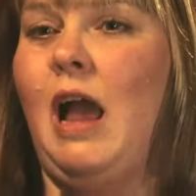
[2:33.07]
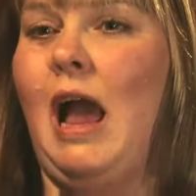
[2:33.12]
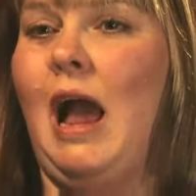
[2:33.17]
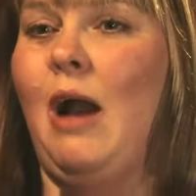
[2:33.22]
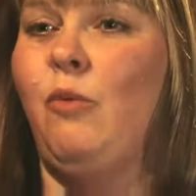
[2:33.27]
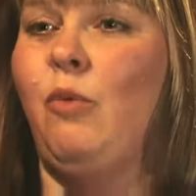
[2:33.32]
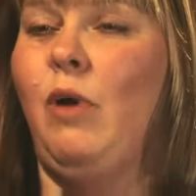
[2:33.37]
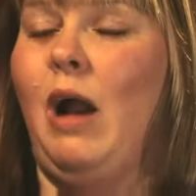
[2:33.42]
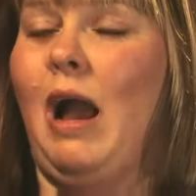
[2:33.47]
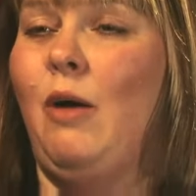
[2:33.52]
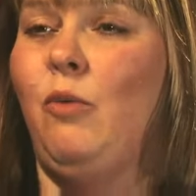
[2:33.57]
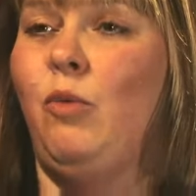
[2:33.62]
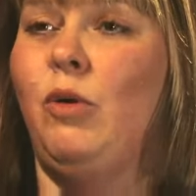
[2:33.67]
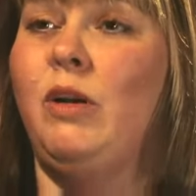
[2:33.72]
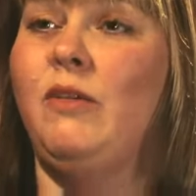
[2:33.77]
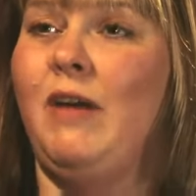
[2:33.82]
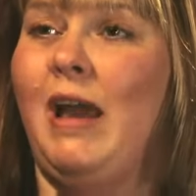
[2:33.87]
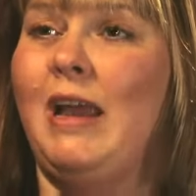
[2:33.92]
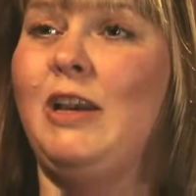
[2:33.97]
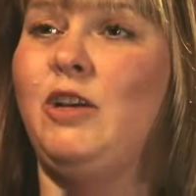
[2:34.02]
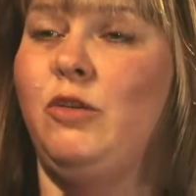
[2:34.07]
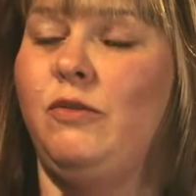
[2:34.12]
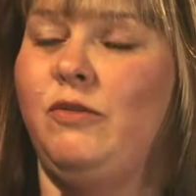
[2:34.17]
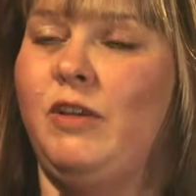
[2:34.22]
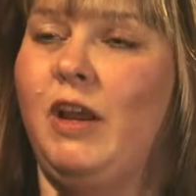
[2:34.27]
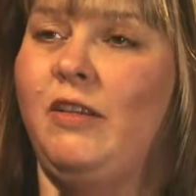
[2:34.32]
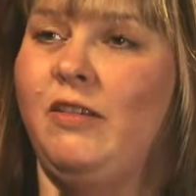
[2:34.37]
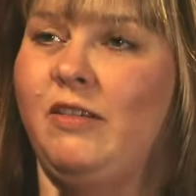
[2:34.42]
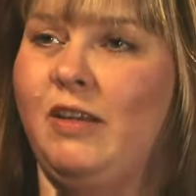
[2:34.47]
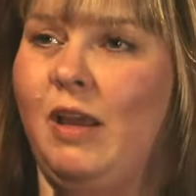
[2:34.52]
I would have had to have
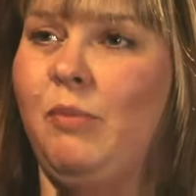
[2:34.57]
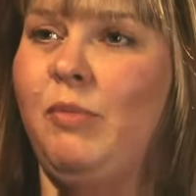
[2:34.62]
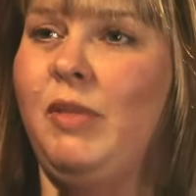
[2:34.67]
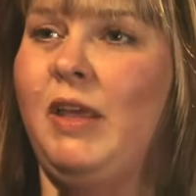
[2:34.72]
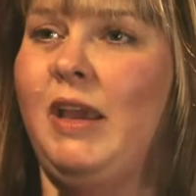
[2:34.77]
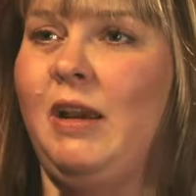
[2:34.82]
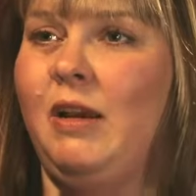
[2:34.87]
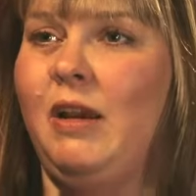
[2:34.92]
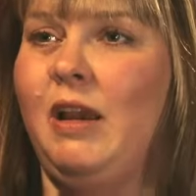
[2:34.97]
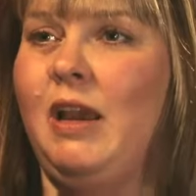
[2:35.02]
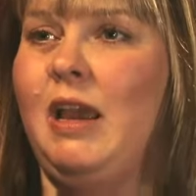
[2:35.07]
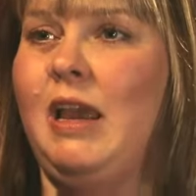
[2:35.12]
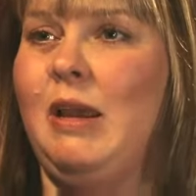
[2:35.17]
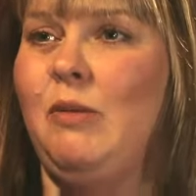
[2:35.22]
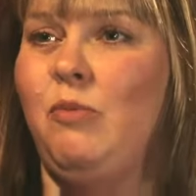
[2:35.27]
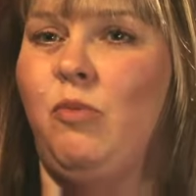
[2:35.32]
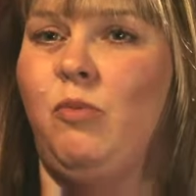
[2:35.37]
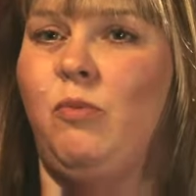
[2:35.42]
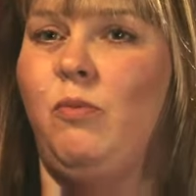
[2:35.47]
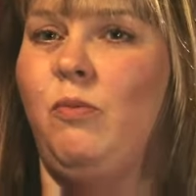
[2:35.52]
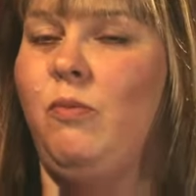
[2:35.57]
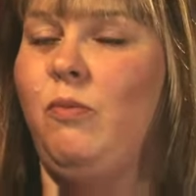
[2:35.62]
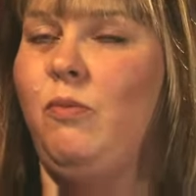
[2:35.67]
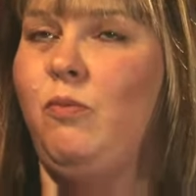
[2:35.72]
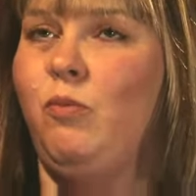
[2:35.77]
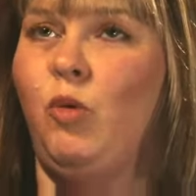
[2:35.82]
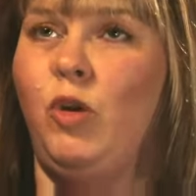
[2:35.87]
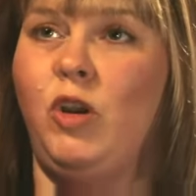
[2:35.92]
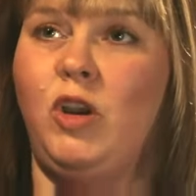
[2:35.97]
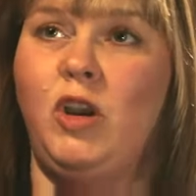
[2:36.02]
done something. It
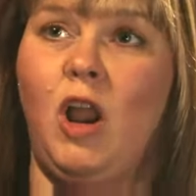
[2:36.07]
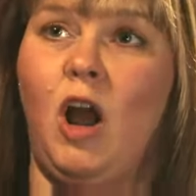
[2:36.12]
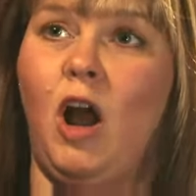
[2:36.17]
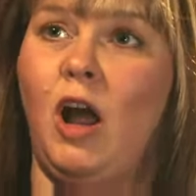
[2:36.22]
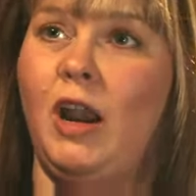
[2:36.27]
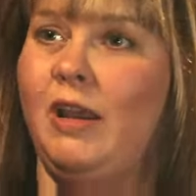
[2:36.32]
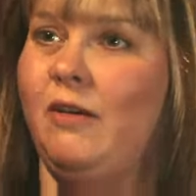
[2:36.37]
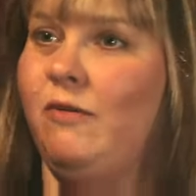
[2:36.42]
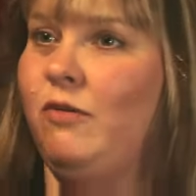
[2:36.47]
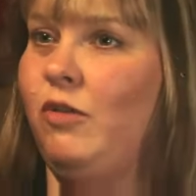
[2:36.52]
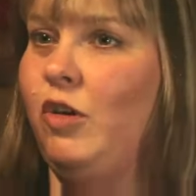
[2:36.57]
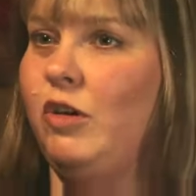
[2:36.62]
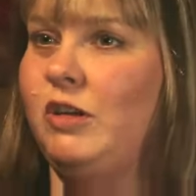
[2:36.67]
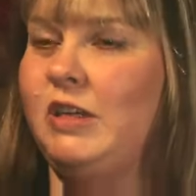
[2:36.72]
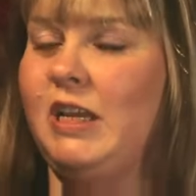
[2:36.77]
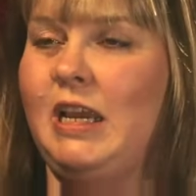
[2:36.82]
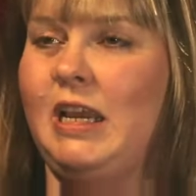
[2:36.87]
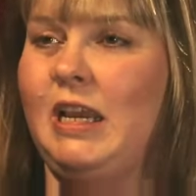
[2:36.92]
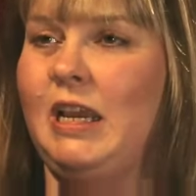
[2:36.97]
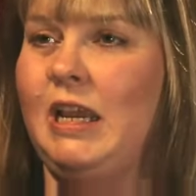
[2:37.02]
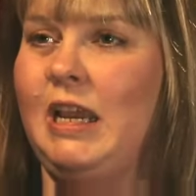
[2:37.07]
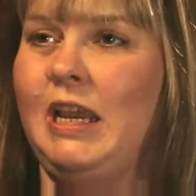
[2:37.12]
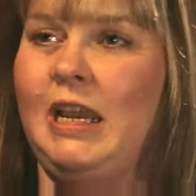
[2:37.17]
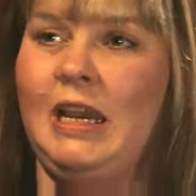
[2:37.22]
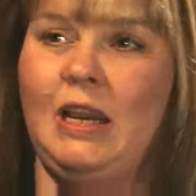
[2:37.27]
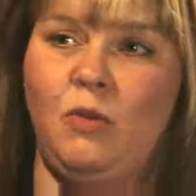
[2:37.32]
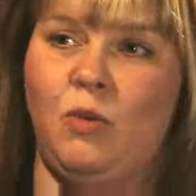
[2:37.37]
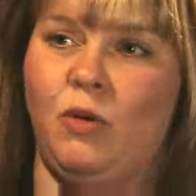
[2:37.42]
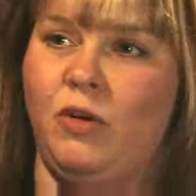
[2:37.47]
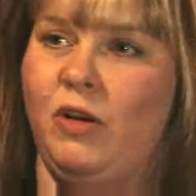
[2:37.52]
would not have looked
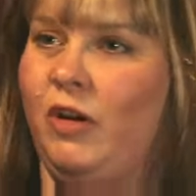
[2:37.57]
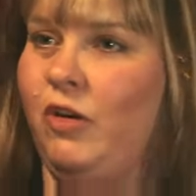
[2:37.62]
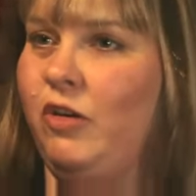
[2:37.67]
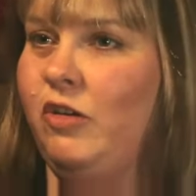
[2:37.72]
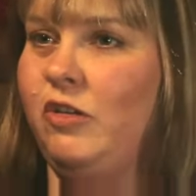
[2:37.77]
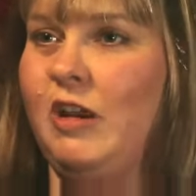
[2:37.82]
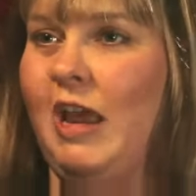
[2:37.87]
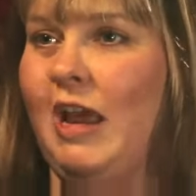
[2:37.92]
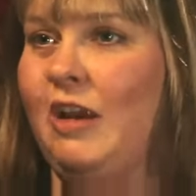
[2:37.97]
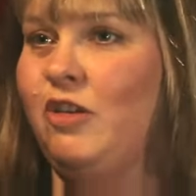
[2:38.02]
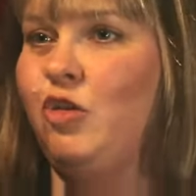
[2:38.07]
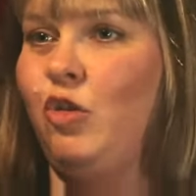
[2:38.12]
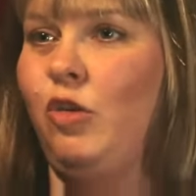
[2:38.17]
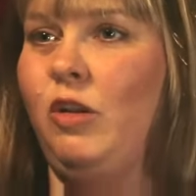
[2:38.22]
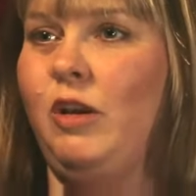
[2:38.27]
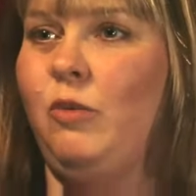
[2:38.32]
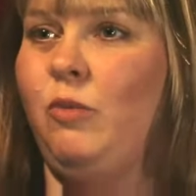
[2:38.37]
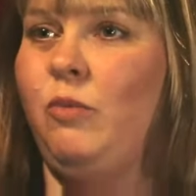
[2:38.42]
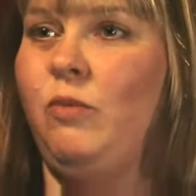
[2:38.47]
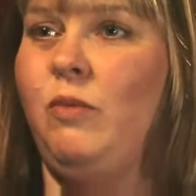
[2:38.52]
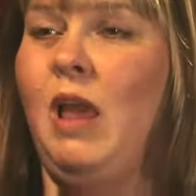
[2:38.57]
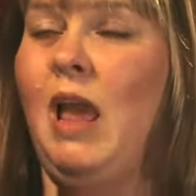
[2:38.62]
anywhere near as natural.